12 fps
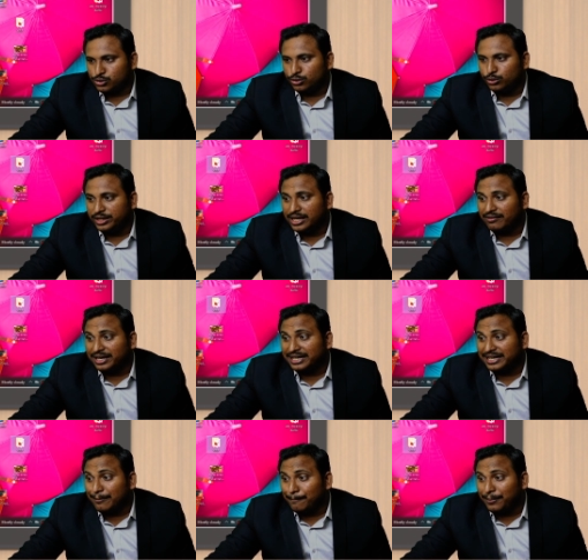in our
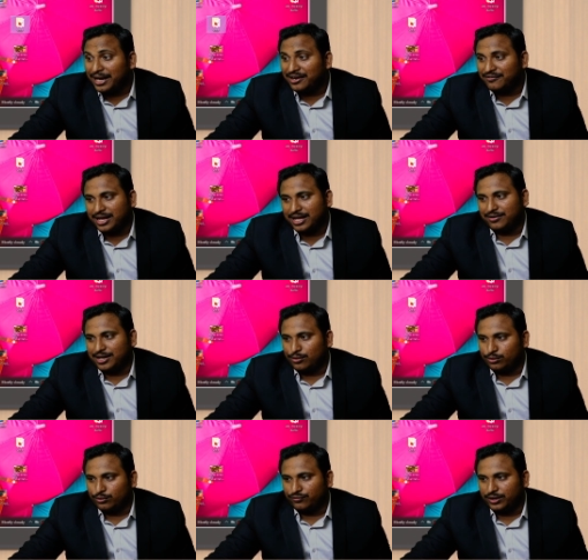template where we have
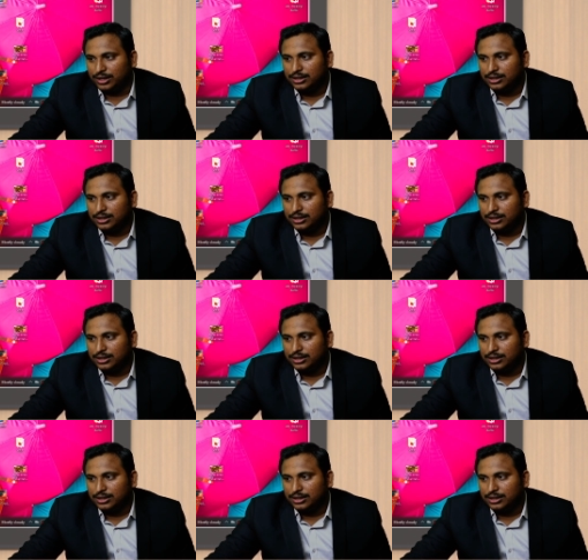to fill.